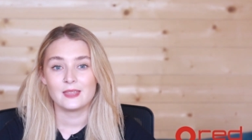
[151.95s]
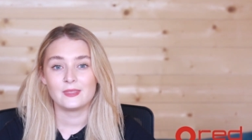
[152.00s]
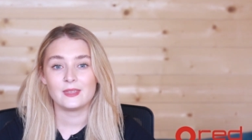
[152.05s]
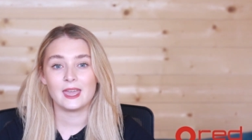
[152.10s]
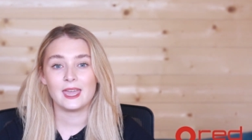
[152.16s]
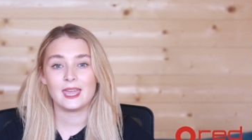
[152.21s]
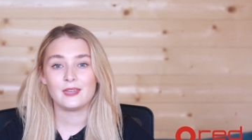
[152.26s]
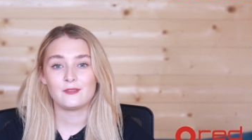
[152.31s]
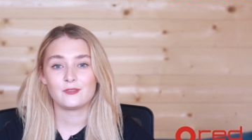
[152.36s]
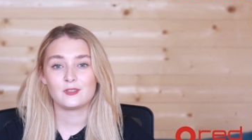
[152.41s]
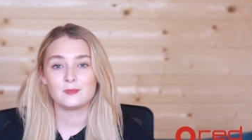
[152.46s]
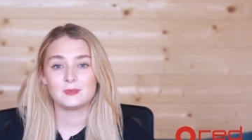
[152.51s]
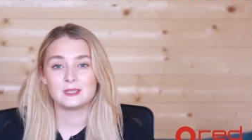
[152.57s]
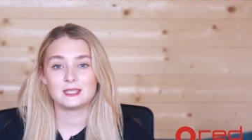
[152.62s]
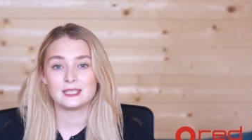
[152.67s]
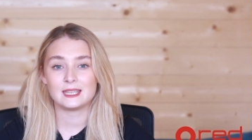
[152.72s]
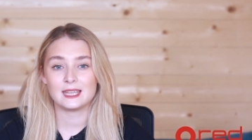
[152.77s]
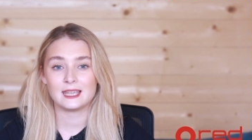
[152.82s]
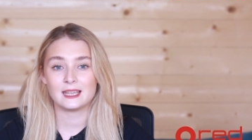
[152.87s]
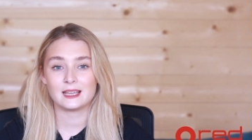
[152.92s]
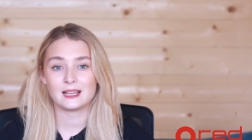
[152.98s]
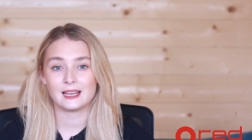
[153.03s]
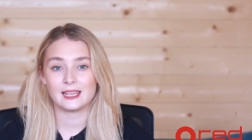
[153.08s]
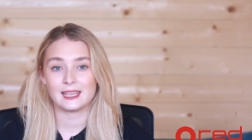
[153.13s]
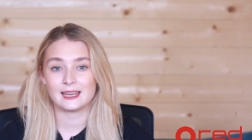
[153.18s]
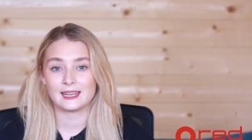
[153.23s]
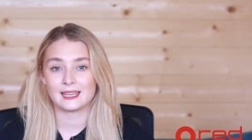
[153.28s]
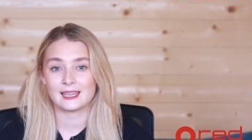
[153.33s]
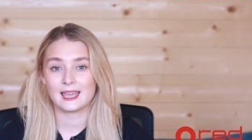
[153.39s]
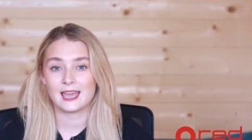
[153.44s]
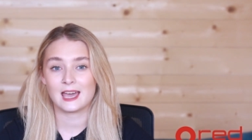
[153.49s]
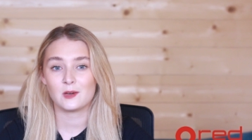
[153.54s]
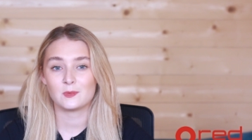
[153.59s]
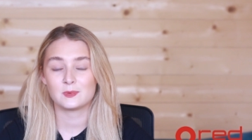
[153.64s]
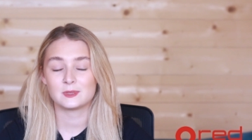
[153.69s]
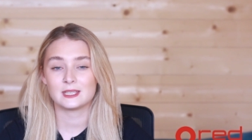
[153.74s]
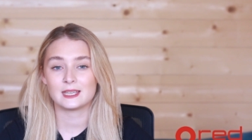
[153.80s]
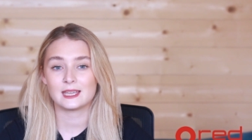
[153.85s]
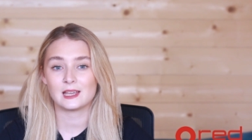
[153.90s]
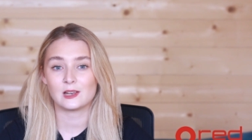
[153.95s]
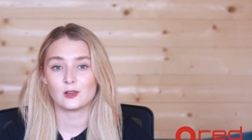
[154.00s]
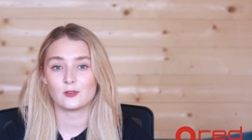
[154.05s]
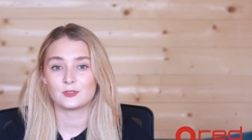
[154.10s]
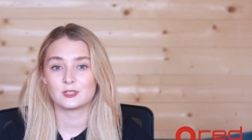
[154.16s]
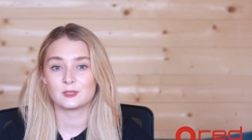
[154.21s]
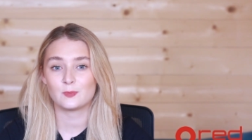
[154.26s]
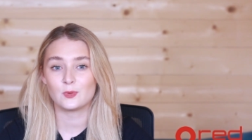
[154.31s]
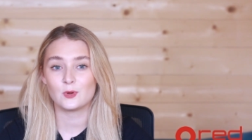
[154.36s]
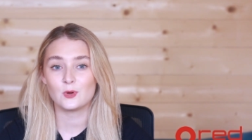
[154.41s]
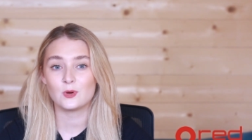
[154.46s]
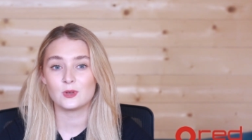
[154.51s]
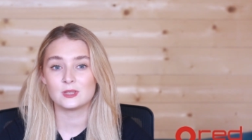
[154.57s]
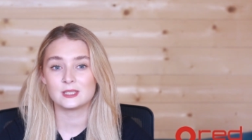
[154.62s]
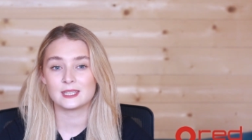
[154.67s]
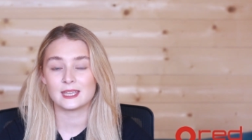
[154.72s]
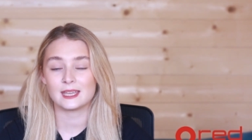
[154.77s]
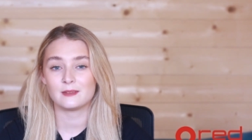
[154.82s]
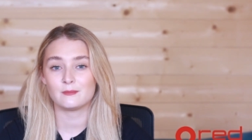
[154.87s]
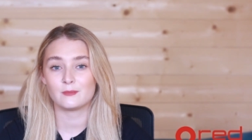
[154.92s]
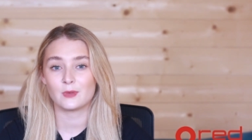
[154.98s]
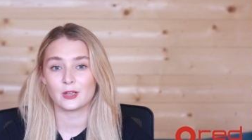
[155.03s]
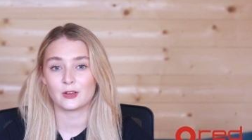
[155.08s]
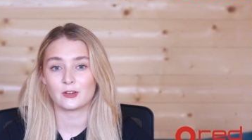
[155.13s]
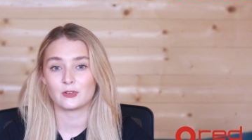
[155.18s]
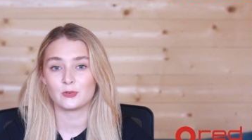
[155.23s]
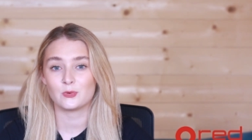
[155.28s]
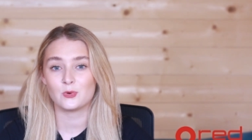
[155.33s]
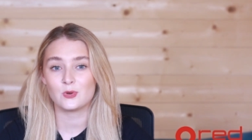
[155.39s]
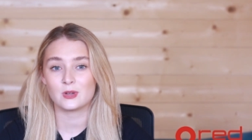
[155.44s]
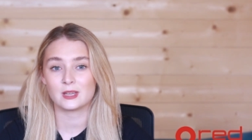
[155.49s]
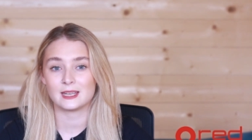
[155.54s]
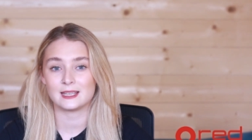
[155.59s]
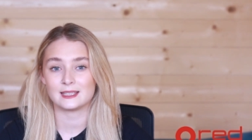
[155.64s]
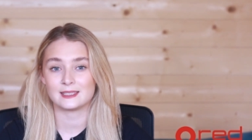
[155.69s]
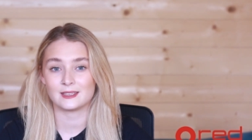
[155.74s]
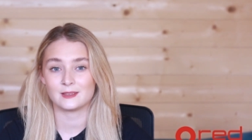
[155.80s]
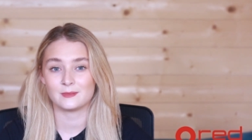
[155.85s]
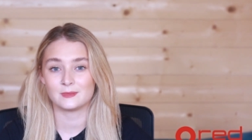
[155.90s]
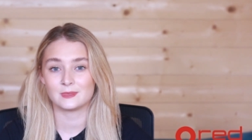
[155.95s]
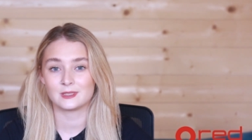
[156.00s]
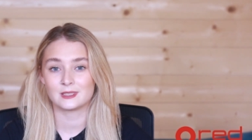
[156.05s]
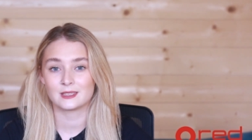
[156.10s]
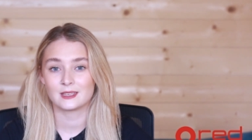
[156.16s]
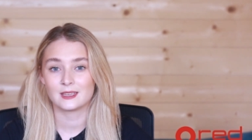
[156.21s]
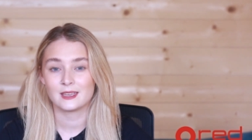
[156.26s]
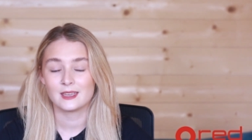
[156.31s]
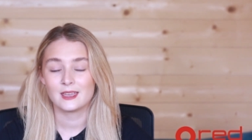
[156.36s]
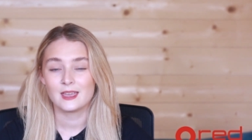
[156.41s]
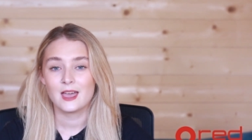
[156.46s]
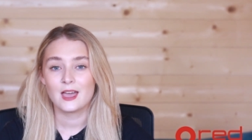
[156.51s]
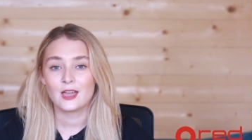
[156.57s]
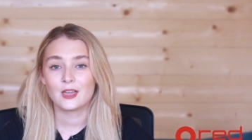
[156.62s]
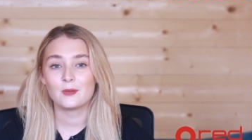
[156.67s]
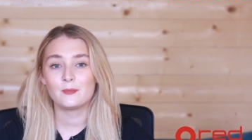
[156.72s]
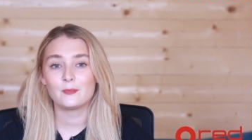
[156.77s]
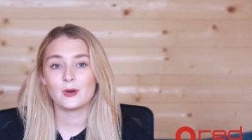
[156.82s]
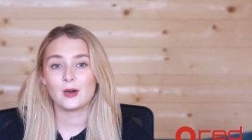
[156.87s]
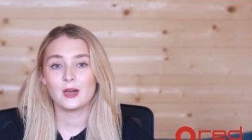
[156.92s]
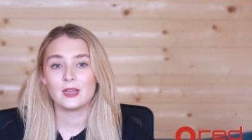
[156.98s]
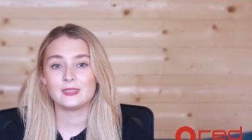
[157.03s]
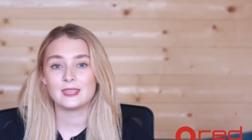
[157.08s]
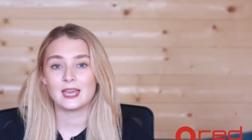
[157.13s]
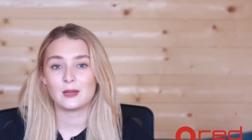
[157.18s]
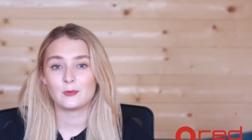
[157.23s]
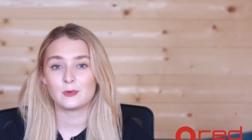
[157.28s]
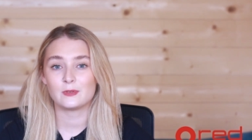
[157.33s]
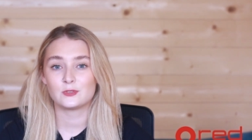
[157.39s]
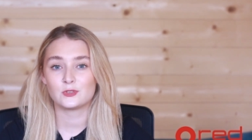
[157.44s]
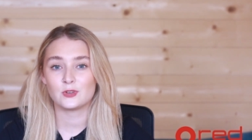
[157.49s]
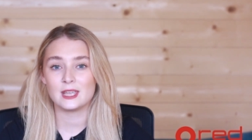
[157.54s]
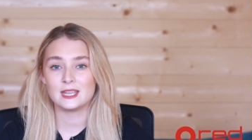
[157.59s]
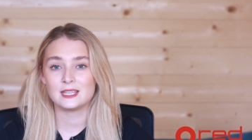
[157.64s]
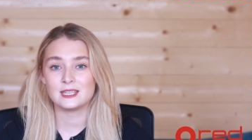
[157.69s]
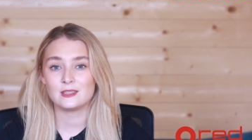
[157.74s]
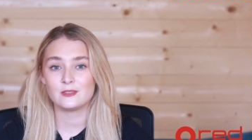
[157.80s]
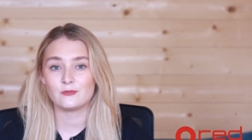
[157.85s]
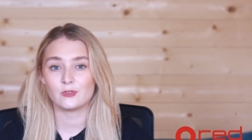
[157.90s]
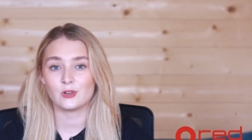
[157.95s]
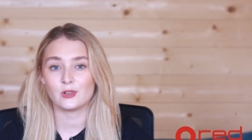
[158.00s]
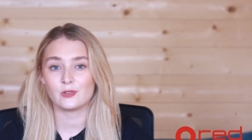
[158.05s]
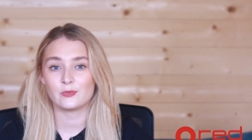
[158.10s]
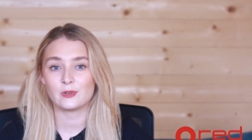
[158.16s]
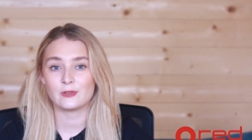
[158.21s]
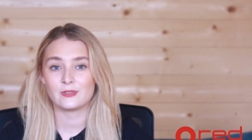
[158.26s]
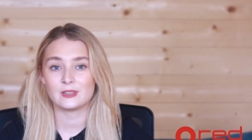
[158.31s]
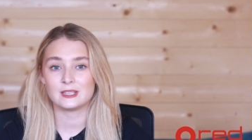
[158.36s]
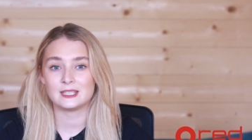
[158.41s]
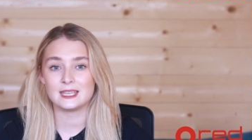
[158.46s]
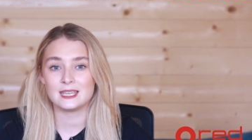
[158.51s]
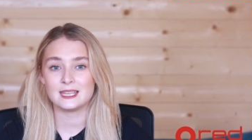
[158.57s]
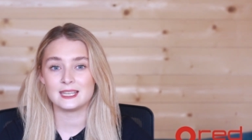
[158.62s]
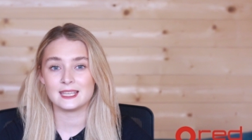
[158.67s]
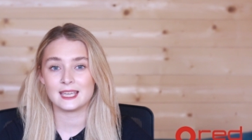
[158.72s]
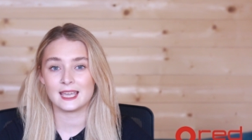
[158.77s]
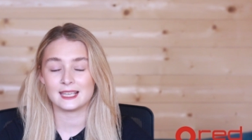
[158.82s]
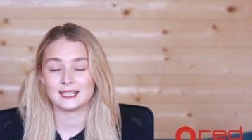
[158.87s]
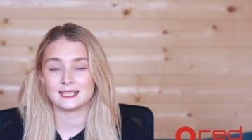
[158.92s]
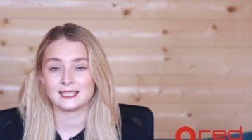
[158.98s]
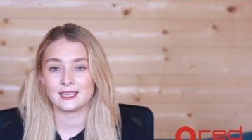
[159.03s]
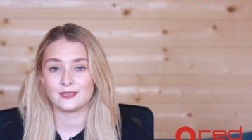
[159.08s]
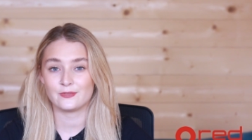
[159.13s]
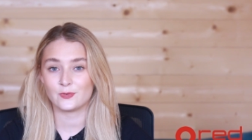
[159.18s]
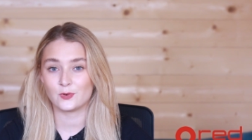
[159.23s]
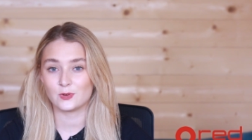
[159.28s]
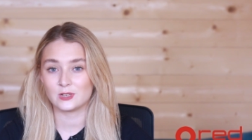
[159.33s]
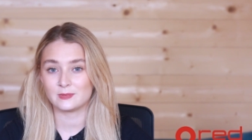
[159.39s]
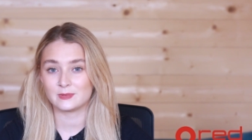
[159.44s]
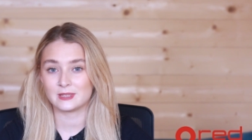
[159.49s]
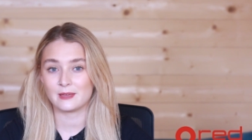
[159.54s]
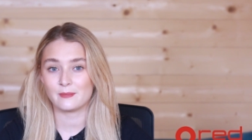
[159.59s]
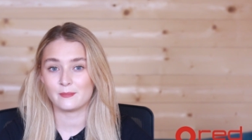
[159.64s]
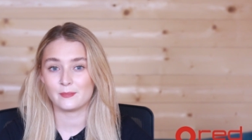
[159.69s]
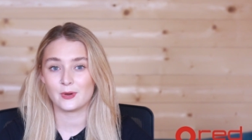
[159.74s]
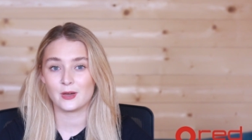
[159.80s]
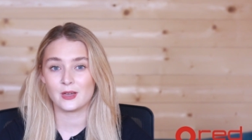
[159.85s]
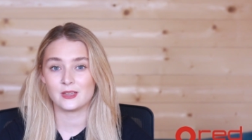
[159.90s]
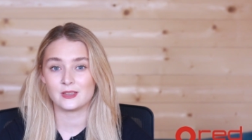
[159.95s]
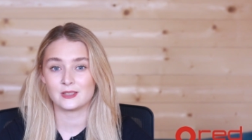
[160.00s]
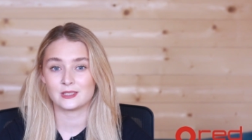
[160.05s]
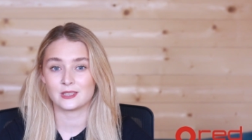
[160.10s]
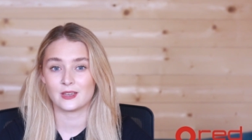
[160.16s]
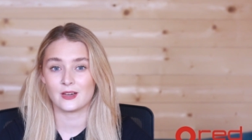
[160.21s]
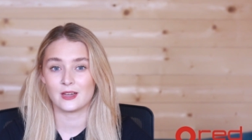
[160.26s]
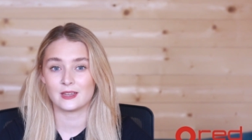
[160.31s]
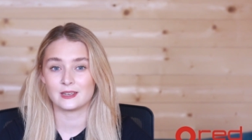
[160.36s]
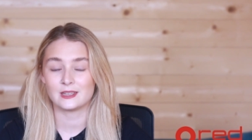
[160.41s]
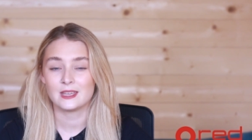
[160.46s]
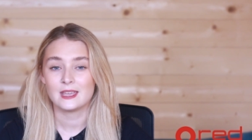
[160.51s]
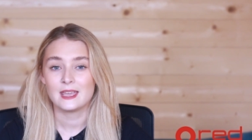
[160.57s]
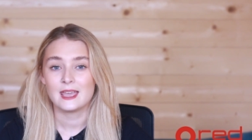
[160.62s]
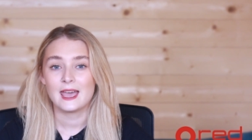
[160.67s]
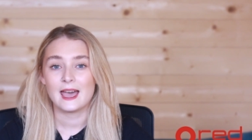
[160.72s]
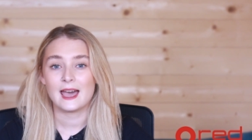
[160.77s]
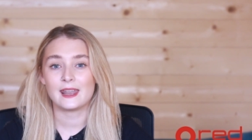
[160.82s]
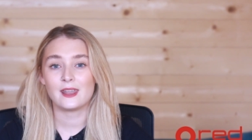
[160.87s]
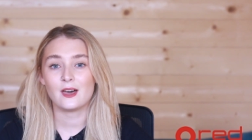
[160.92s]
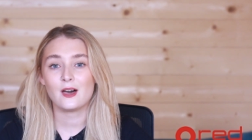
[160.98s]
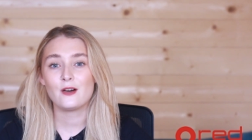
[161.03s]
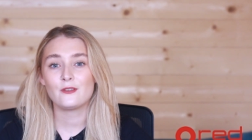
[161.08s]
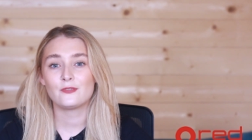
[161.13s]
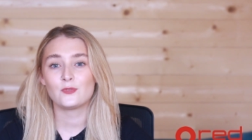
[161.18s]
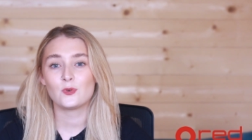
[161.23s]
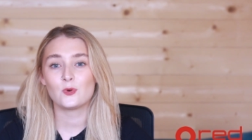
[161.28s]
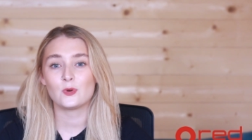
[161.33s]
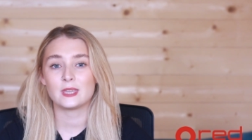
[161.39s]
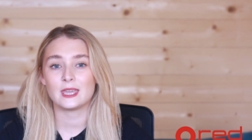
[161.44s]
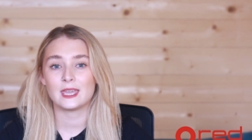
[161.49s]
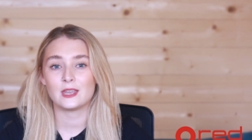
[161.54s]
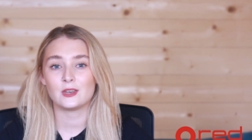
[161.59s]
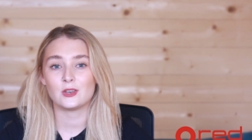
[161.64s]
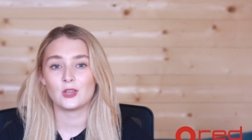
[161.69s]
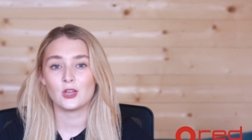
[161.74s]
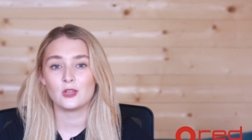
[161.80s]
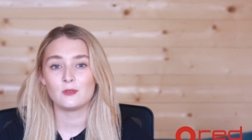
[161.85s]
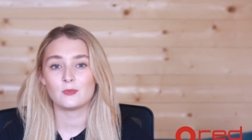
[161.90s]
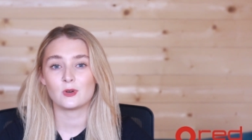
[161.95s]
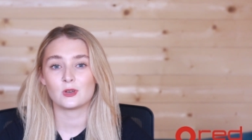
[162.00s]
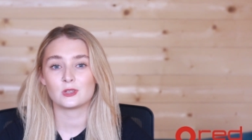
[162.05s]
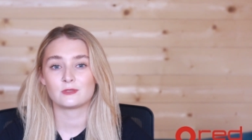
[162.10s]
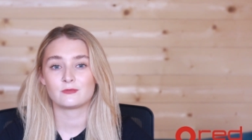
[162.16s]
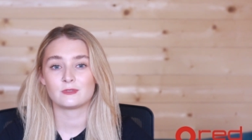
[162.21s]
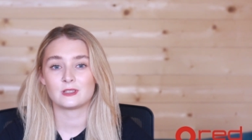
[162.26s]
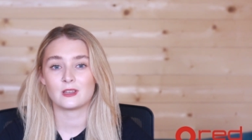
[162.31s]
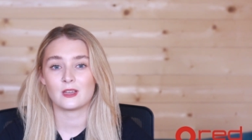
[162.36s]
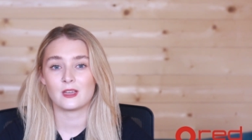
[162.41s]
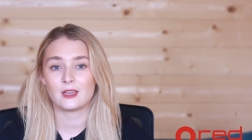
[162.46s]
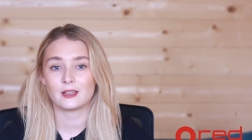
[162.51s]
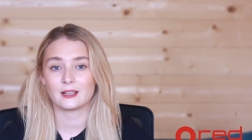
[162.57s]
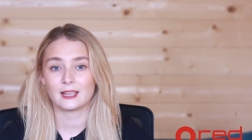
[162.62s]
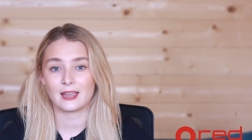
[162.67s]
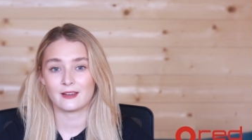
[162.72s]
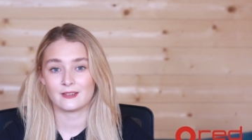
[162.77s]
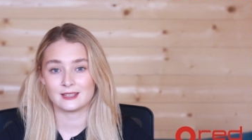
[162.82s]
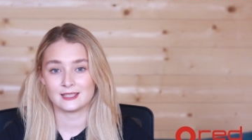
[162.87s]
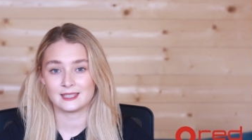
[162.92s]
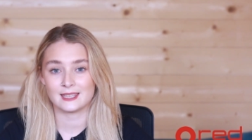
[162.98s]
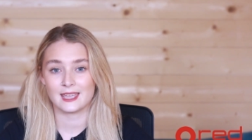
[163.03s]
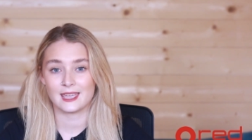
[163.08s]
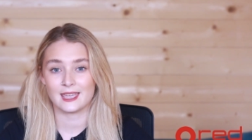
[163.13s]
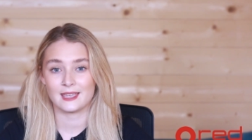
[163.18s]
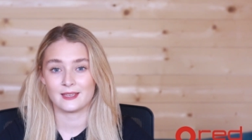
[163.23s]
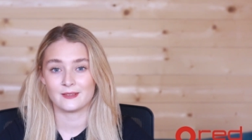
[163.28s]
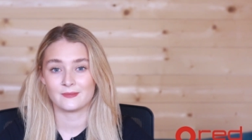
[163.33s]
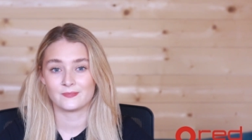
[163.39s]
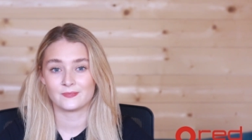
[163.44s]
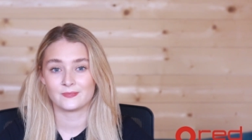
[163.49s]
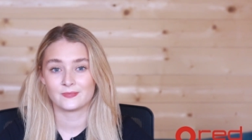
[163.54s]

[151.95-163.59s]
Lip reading: The heat from steam cleaning helps to kill off spores and microorganisms. Combine that with treating the roof with a DDAC 40% biocide and our 4-year no moss return guarantee.